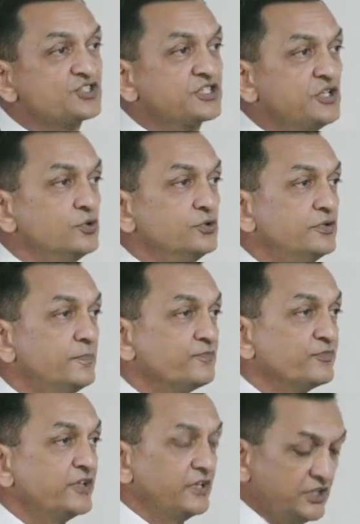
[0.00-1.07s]

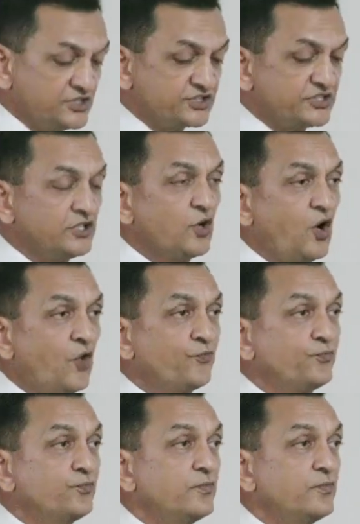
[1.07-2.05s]
skewed. Instead of